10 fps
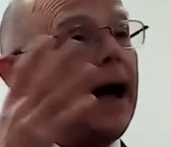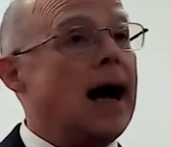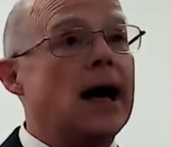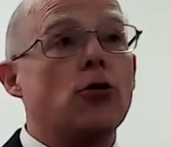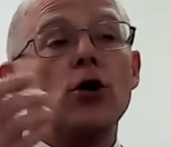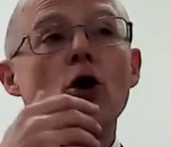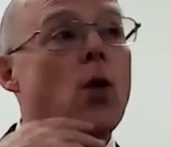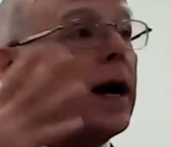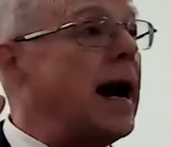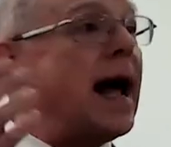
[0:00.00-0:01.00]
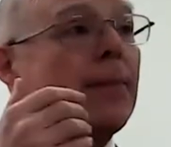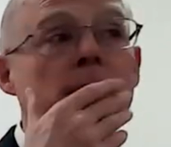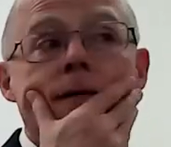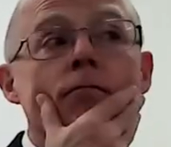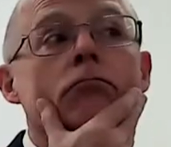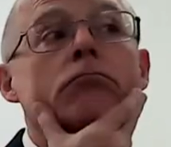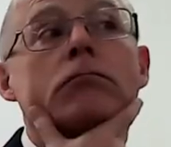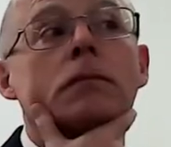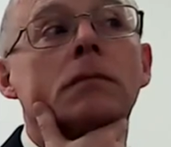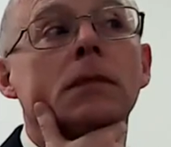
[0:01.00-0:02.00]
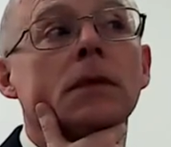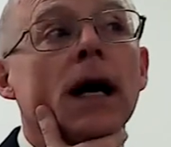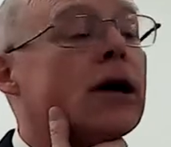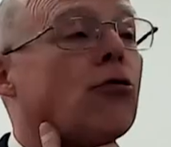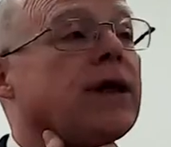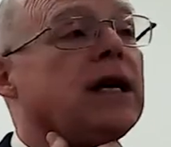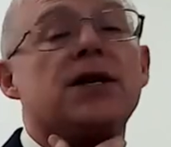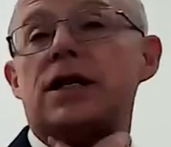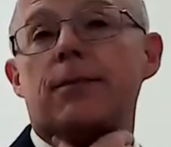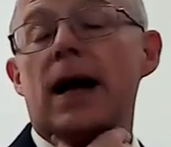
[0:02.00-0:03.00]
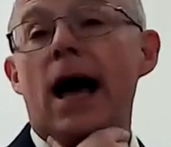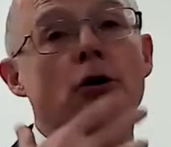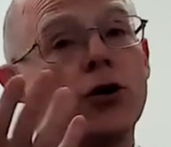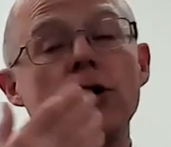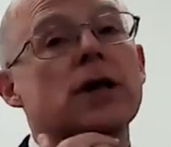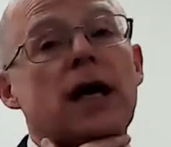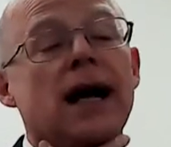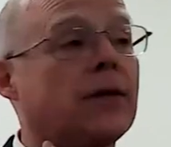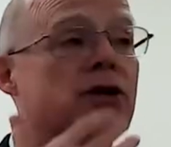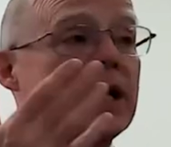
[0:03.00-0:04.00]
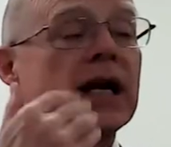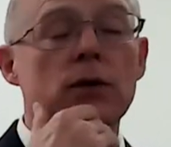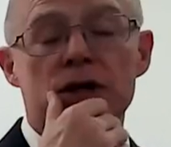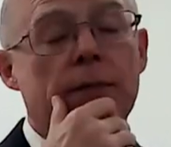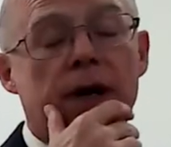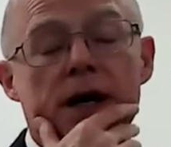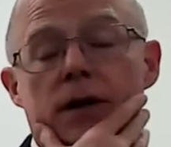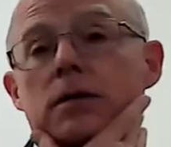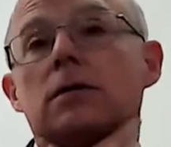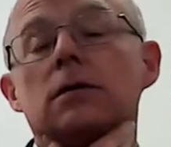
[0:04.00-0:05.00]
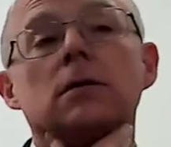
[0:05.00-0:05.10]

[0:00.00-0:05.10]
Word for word: I don't know what had happened. I don't think he stepped out or anything. I just think it was something else.